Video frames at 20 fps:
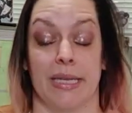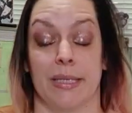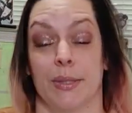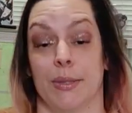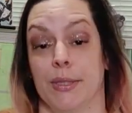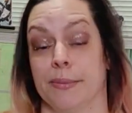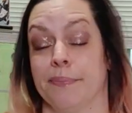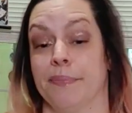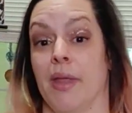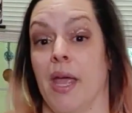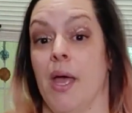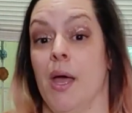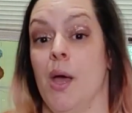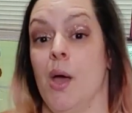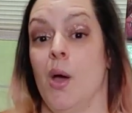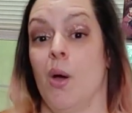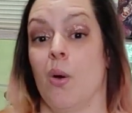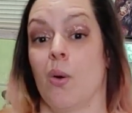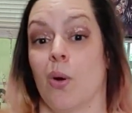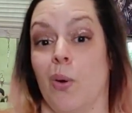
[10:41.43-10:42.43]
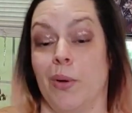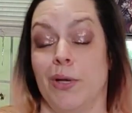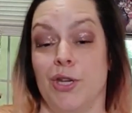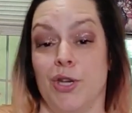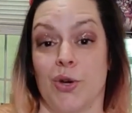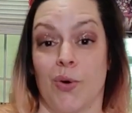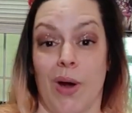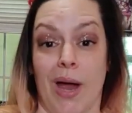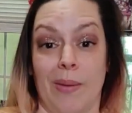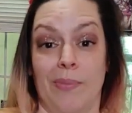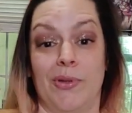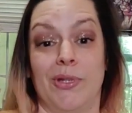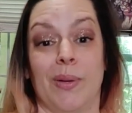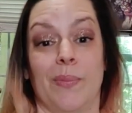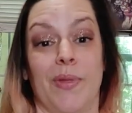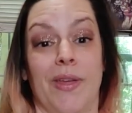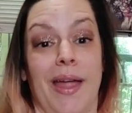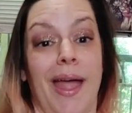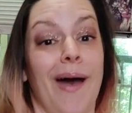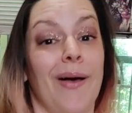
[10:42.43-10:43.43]
So I'm going to grab
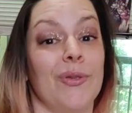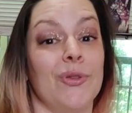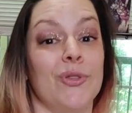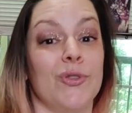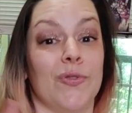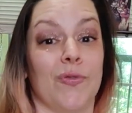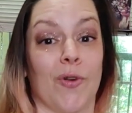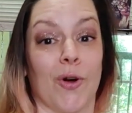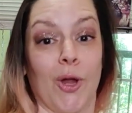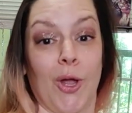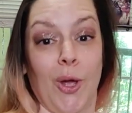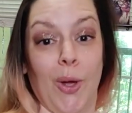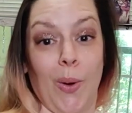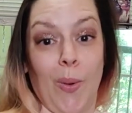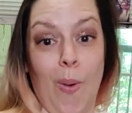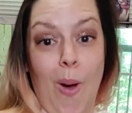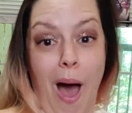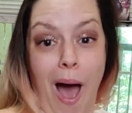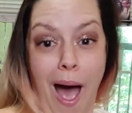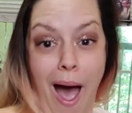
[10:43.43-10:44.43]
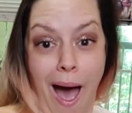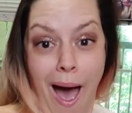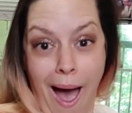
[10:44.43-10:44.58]
something else for you.